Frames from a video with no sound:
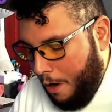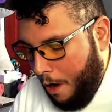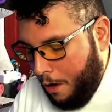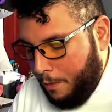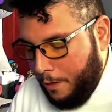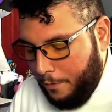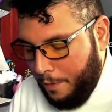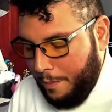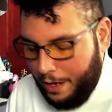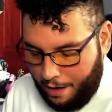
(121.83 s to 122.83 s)
awkward for
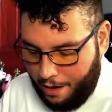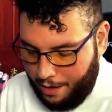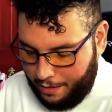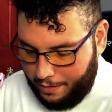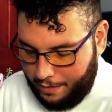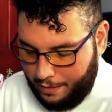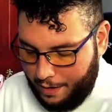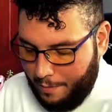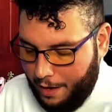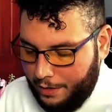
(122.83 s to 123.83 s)
me to hunt
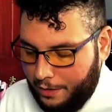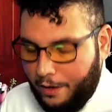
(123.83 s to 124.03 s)
in Monster